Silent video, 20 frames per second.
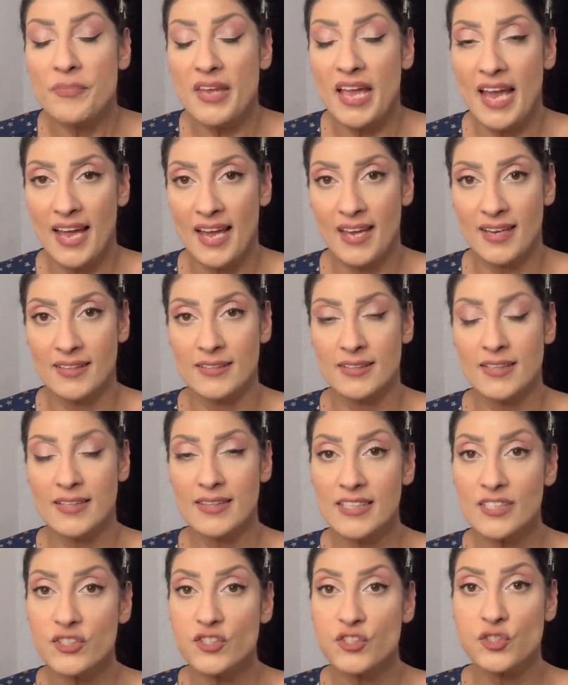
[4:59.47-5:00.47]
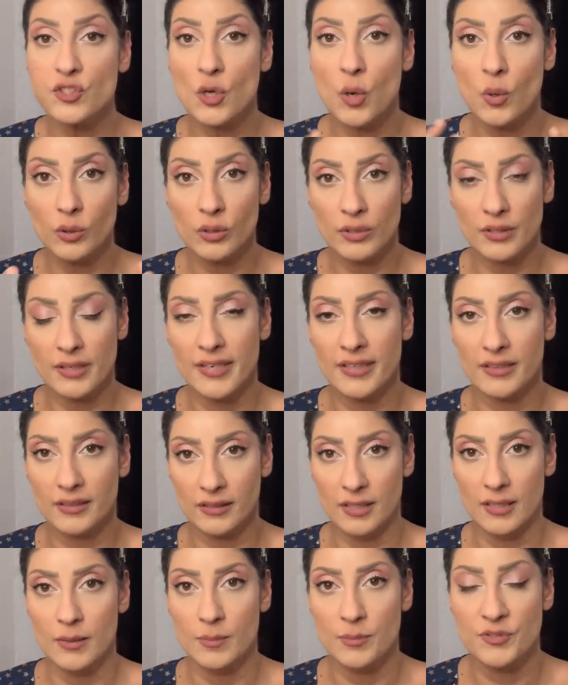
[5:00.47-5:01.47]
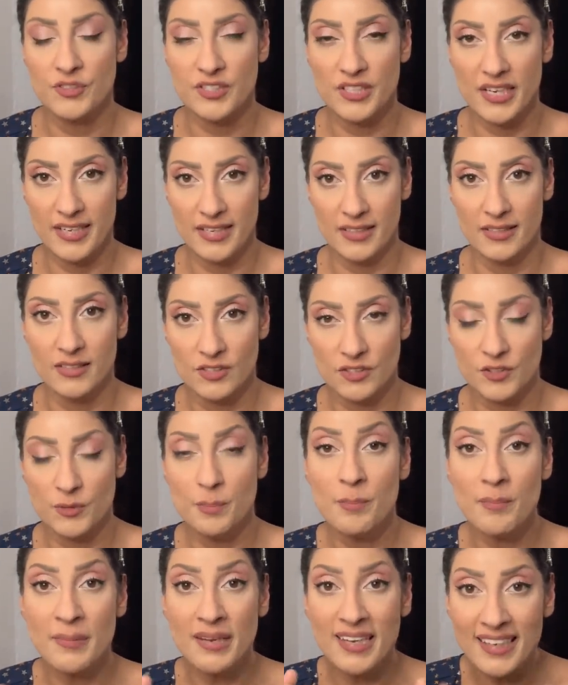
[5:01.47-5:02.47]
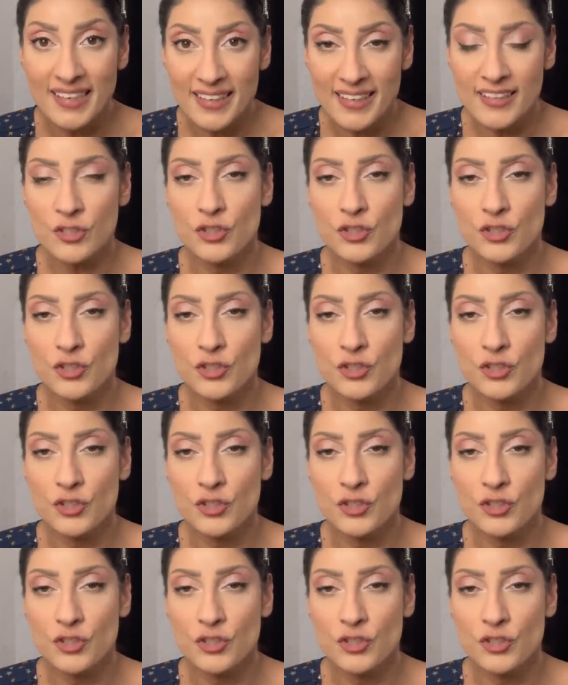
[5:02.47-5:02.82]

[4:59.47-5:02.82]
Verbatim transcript: And this solar eclipse is meeting